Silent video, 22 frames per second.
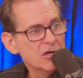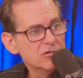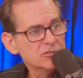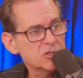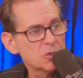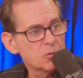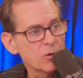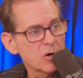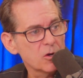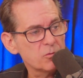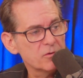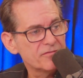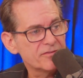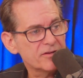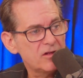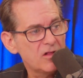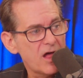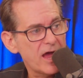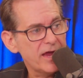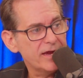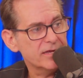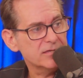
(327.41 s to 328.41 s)
to work with
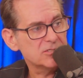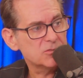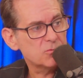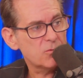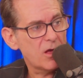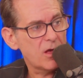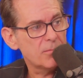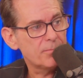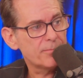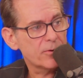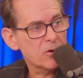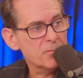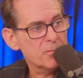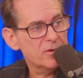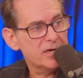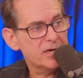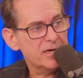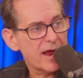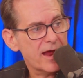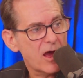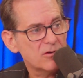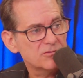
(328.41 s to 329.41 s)
clients while
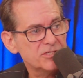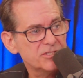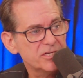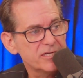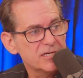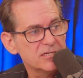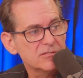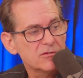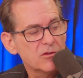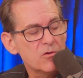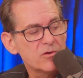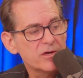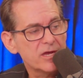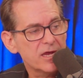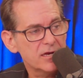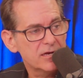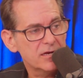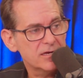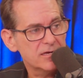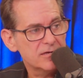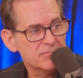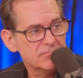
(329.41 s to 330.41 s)
permanent housing is
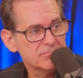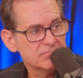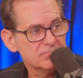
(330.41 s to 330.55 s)
located.